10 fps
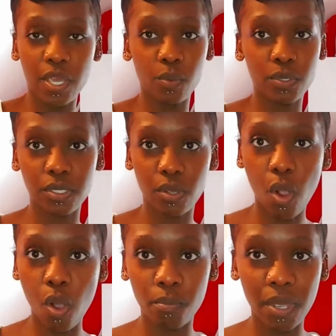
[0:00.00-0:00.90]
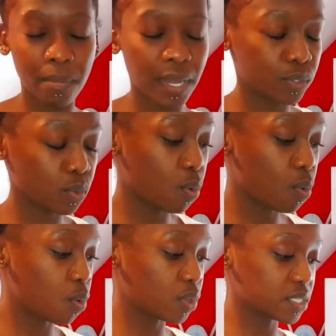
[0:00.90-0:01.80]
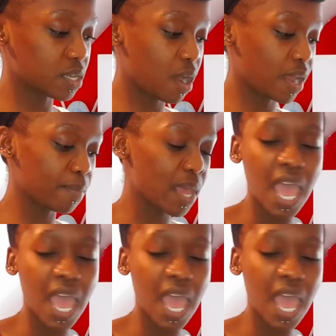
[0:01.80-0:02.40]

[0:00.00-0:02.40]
it was on my mind all the time.